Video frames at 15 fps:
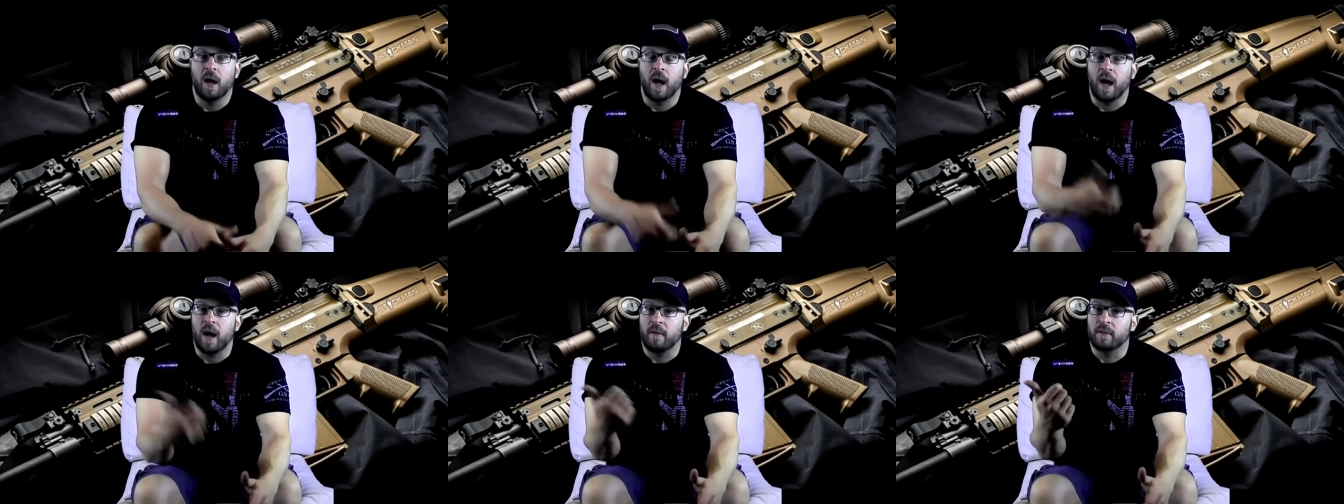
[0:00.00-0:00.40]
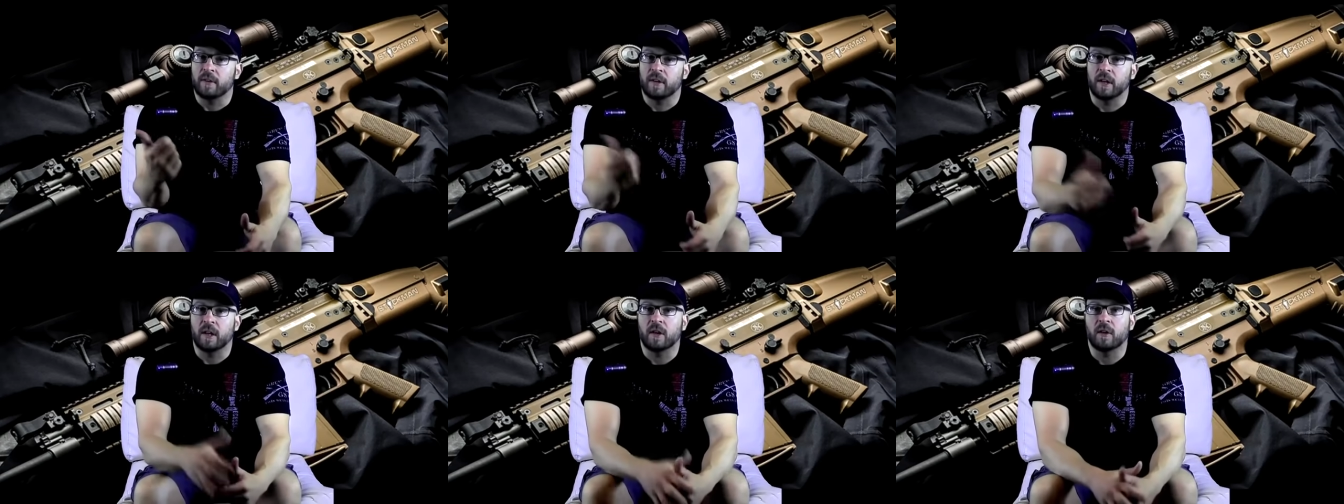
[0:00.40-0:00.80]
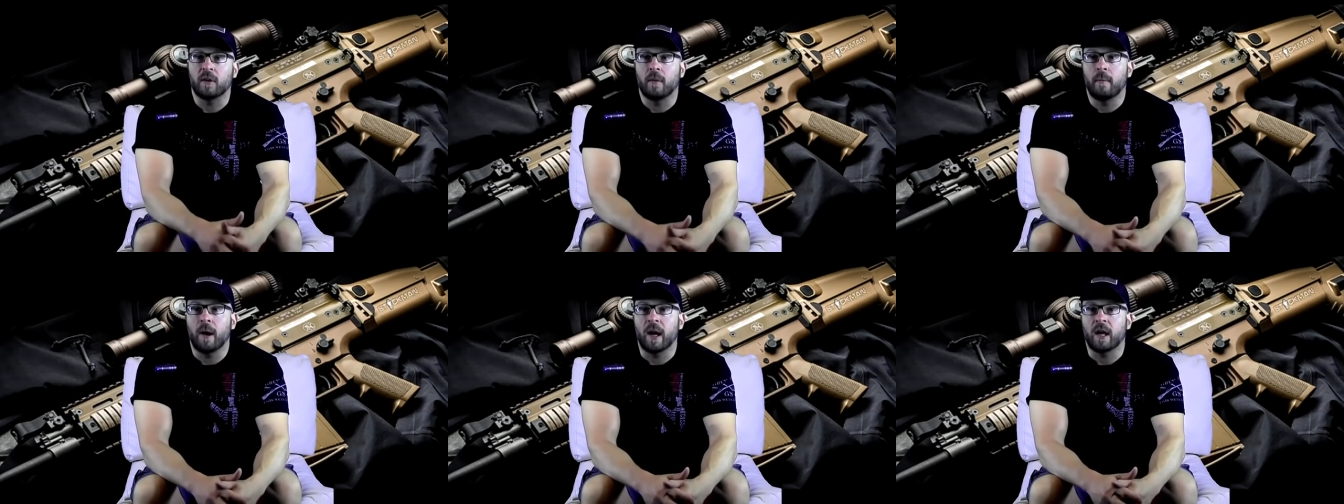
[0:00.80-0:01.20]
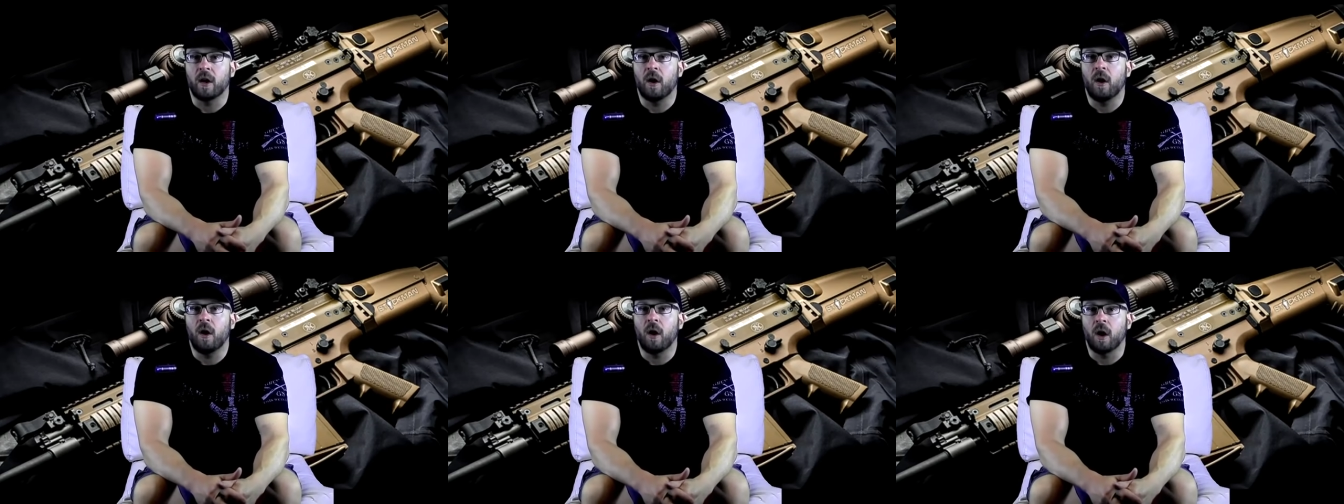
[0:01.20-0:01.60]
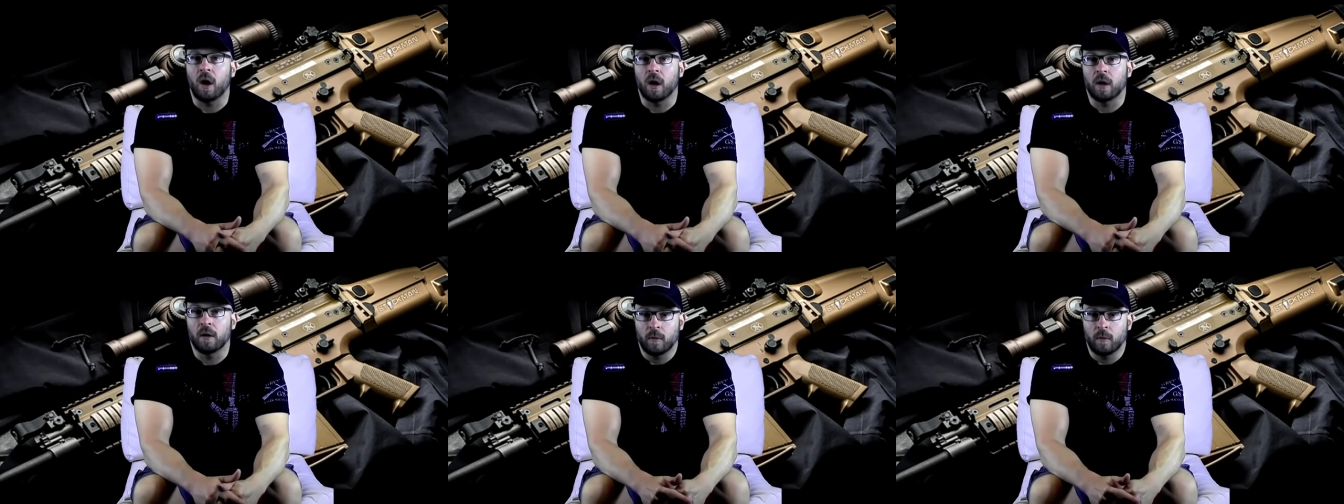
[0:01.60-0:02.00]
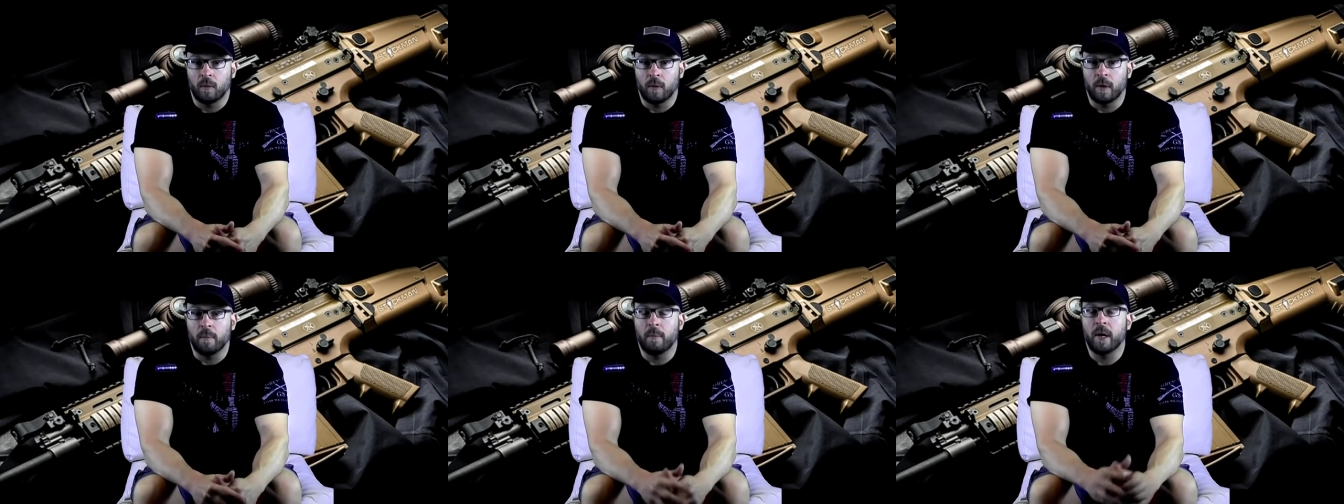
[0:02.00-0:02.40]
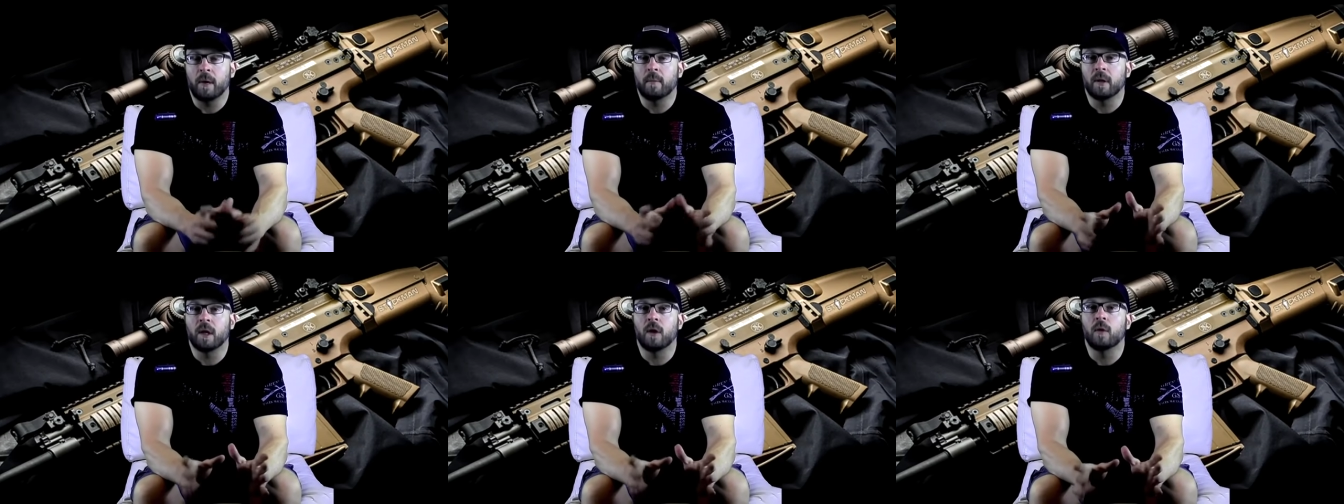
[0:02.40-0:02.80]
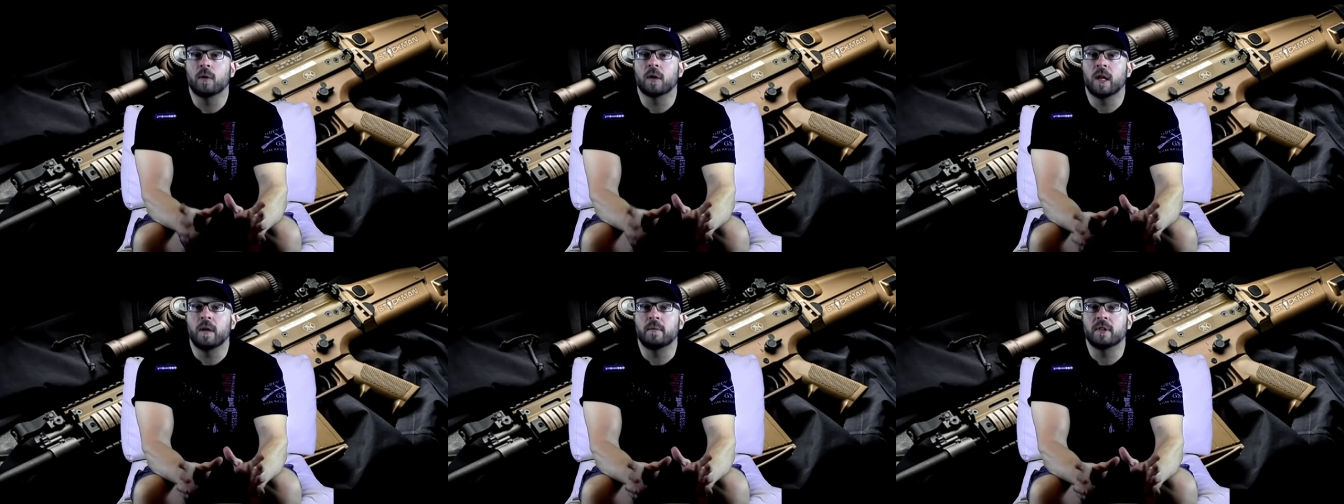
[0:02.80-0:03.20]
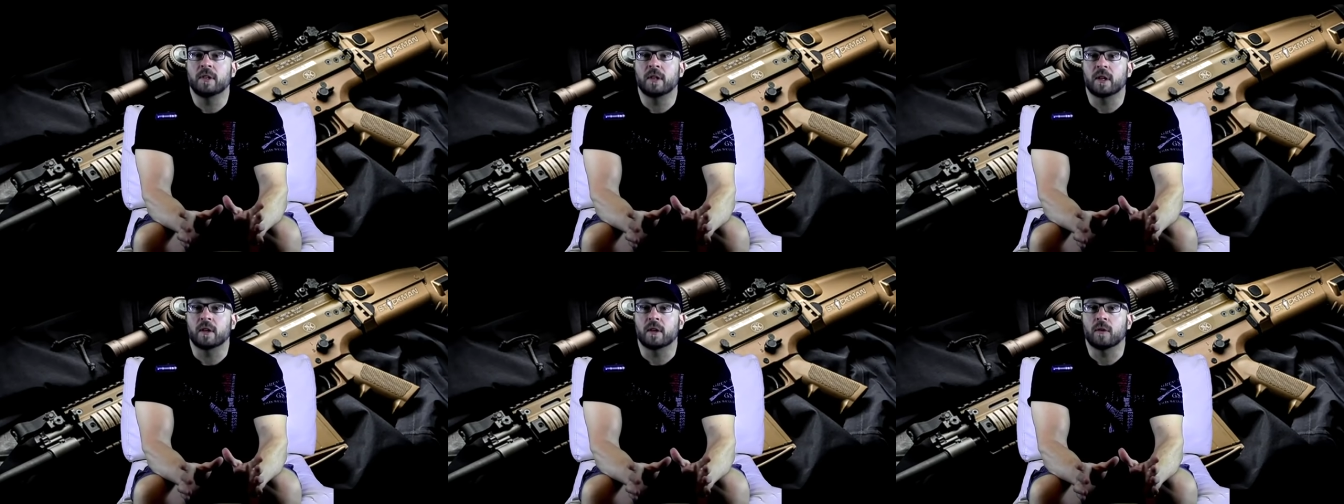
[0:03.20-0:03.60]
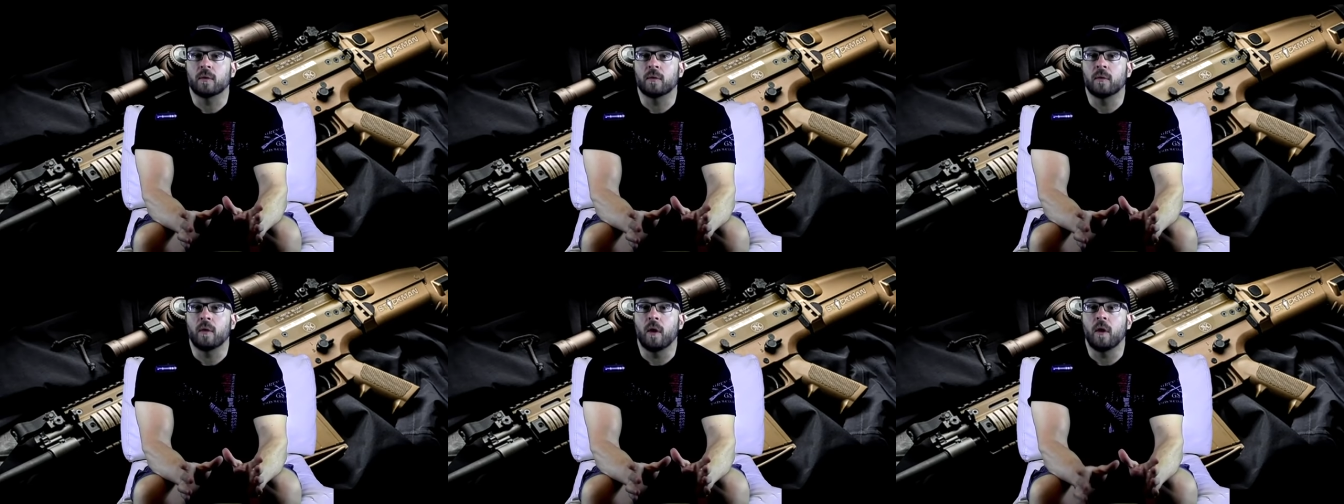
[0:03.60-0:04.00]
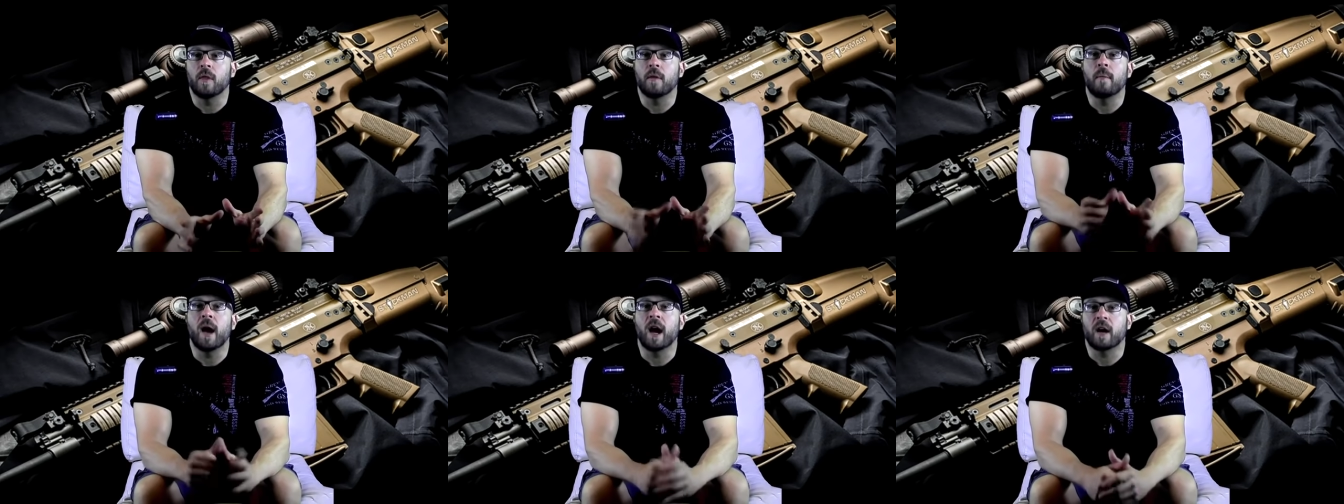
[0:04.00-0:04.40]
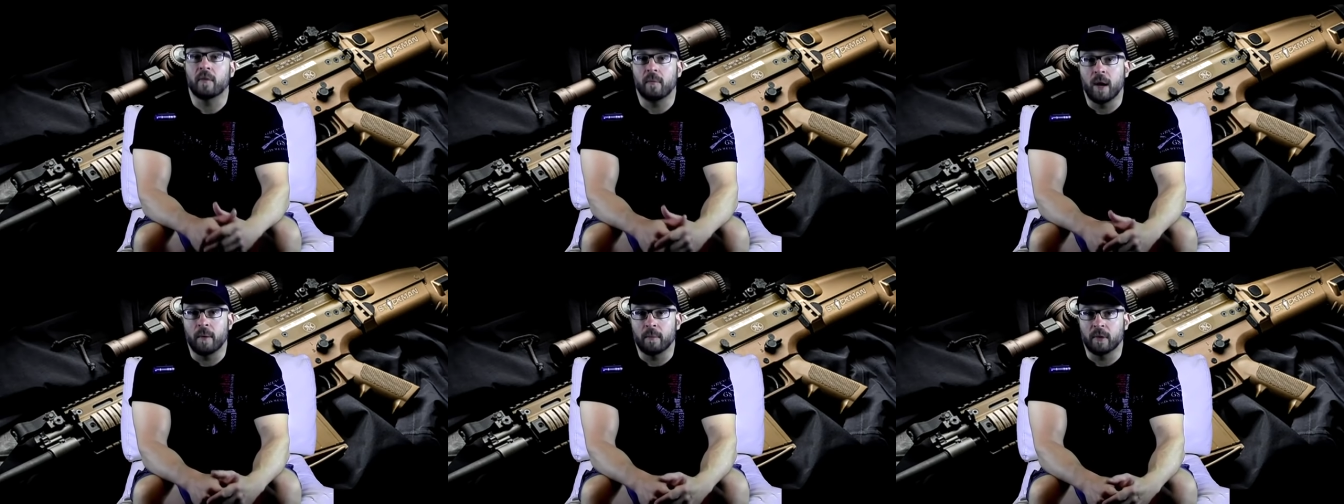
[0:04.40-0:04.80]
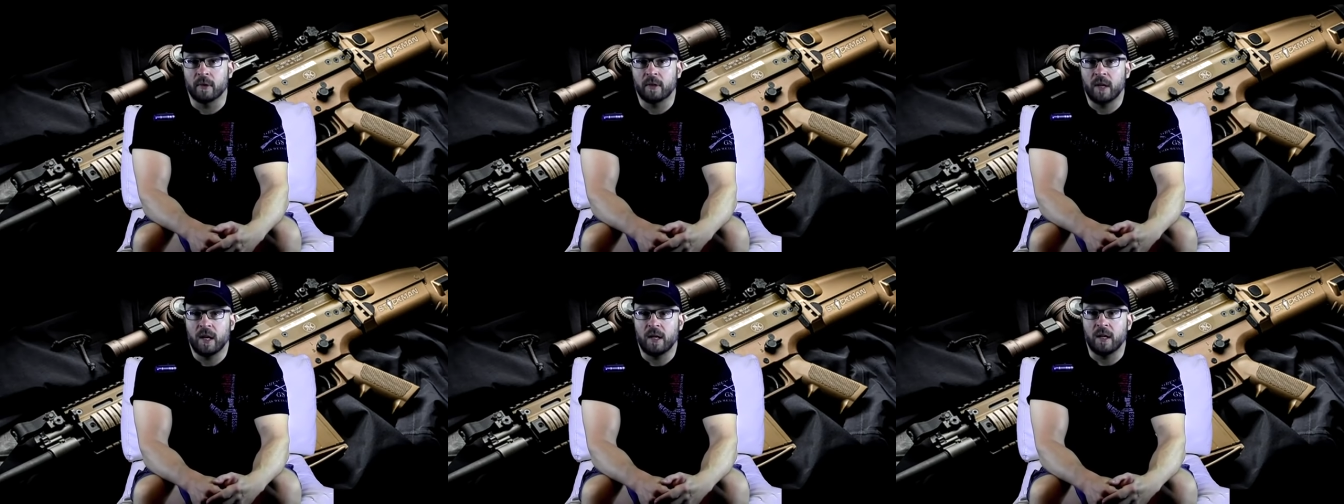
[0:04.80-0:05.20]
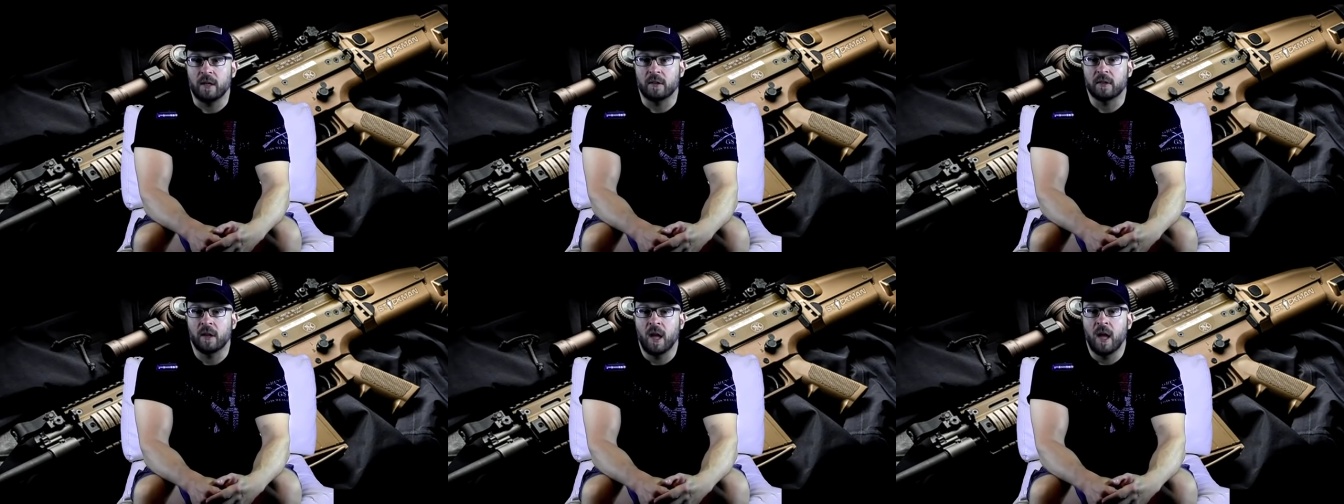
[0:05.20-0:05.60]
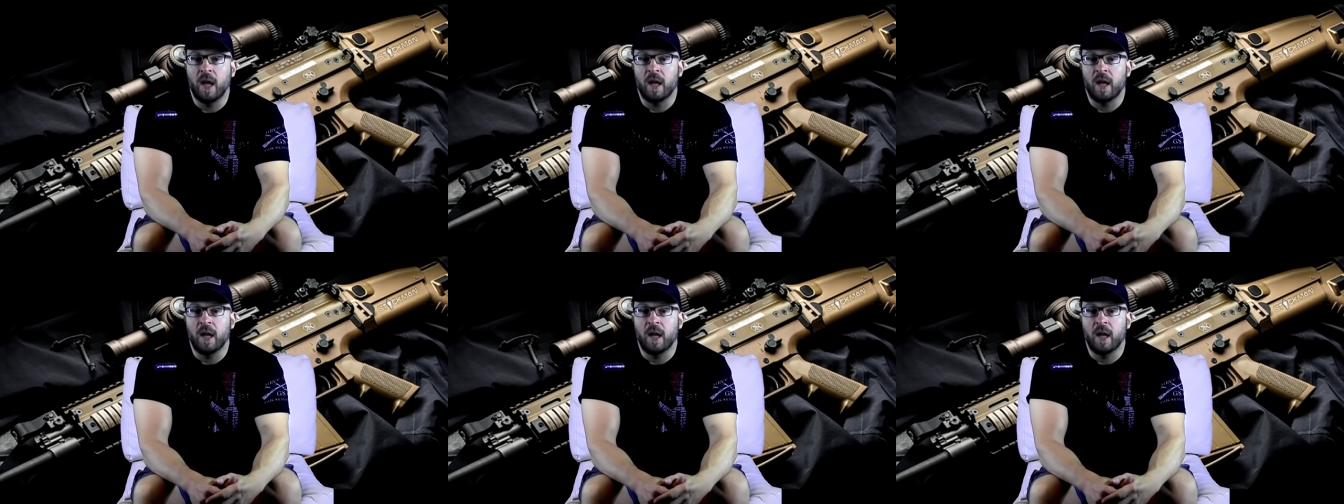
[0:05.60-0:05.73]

I have a sticker on my car with a big Malone Lab sticker on the back of my Mercedes.